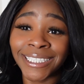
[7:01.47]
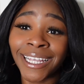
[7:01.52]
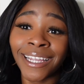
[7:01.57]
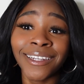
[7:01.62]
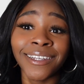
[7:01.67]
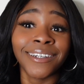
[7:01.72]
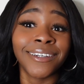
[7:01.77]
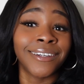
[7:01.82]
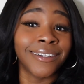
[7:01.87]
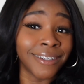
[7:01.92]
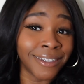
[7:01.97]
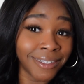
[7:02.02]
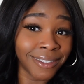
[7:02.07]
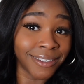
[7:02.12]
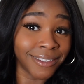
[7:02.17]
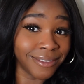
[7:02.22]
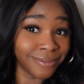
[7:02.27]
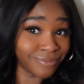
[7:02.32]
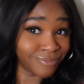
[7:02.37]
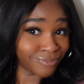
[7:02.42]
I look
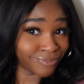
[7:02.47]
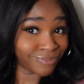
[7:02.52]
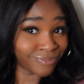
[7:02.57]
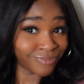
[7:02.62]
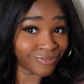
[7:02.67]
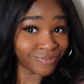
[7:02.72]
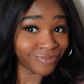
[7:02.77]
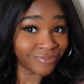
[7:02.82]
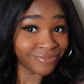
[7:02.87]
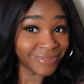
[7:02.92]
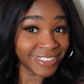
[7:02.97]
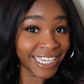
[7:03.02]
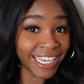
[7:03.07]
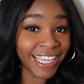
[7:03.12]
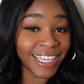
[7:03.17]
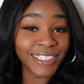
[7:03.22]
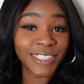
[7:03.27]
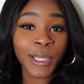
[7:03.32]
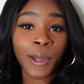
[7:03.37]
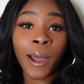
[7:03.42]
good.
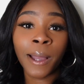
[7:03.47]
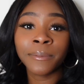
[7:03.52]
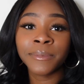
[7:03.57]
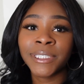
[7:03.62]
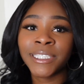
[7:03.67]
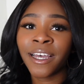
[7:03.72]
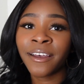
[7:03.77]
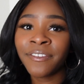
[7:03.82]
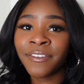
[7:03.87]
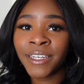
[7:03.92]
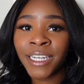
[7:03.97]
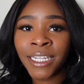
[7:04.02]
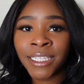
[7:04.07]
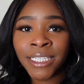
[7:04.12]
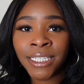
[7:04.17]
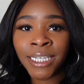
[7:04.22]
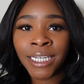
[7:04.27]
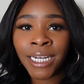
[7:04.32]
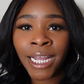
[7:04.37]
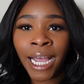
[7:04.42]
So I'm
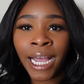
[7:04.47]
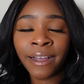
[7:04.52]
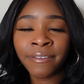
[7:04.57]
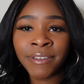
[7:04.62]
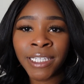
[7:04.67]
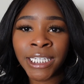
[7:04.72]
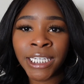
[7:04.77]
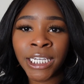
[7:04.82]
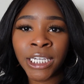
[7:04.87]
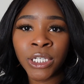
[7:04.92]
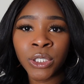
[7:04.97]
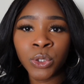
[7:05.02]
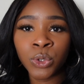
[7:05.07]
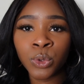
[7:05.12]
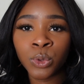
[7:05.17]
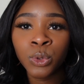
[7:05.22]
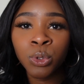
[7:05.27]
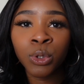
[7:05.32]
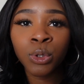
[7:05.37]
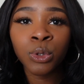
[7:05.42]
definitely gonna have to get
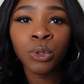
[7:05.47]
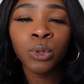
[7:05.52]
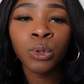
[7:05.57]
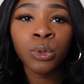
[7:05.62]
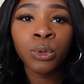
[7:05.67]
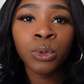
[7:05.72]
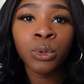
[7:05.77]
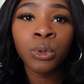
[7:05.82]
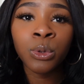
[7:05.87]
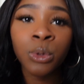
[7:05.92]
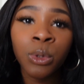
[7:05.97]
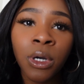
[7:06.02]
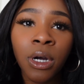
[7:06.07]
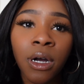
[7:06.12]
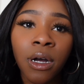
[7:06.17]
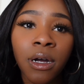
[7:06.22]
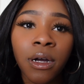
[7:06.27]
used to